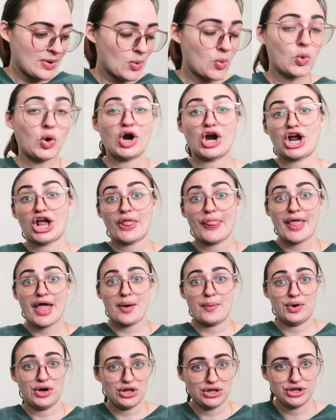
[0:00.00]
work on
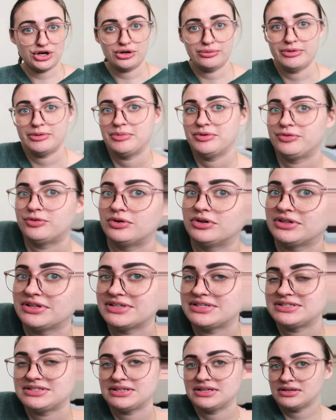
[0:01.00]
that one a little bit before
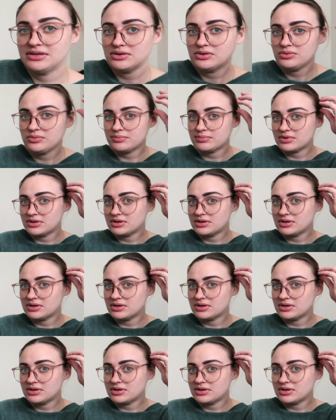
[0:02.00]
listing.